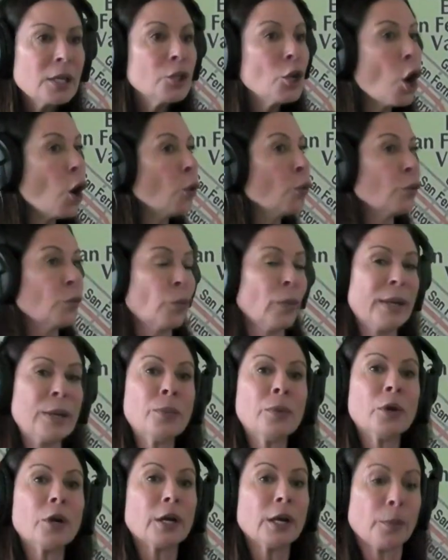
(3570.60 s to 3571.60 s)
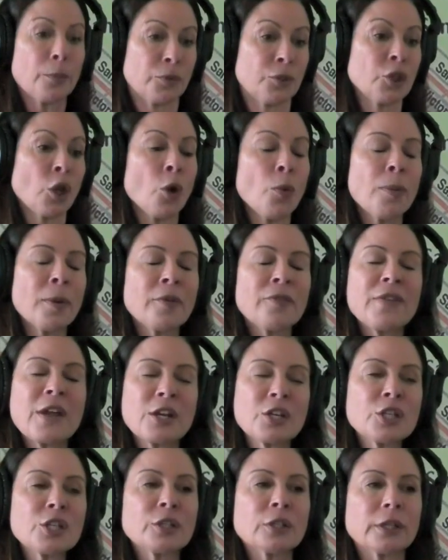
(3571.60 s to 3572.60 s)
No, we were so
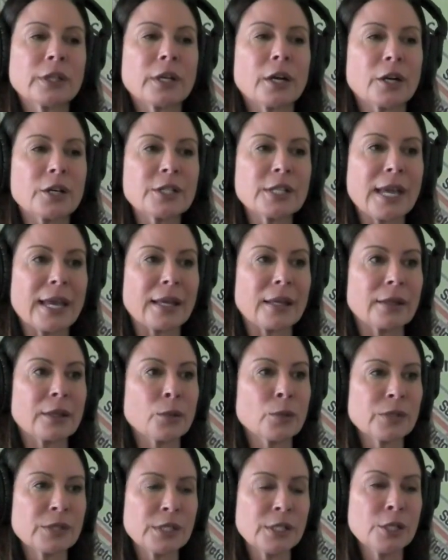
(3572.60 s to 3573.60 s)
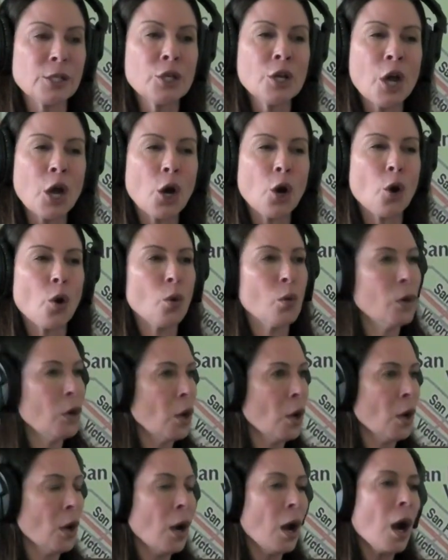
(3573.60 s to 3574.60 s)
professional in our day. There was no,
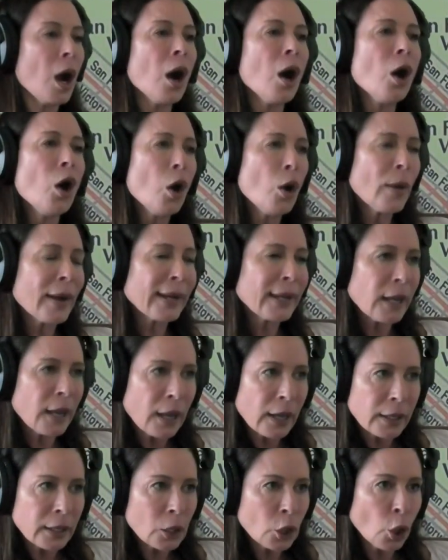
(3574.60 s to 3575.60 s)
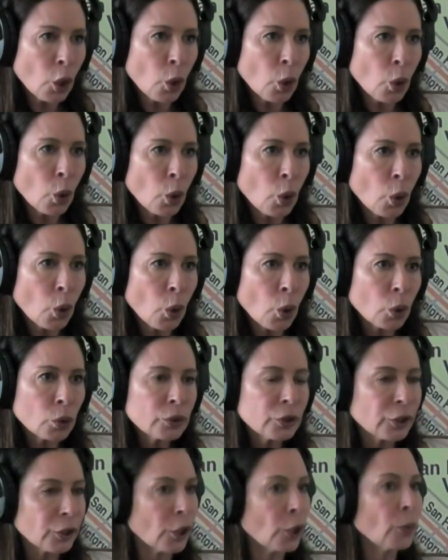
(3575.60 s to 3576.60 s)
oh, I caught a
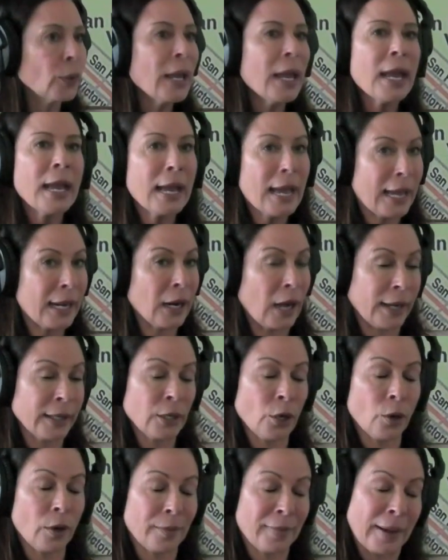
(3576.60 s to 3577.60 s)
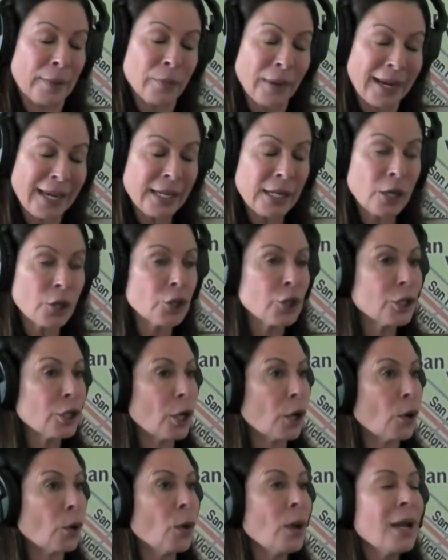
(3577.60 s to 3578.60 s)
cold, or, oh. And I know on my radio
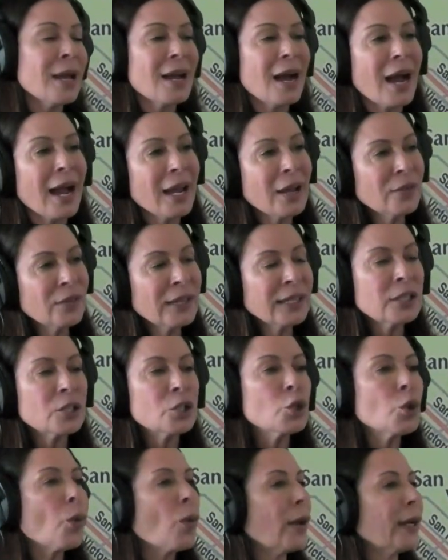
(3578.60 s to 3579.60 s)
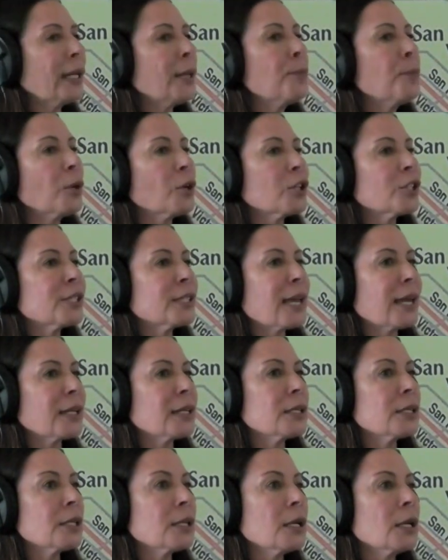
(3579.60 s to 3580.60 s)
show, I have like a
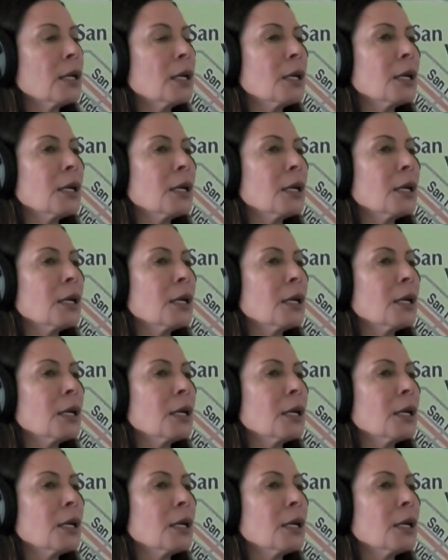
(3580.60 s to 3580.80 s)
20%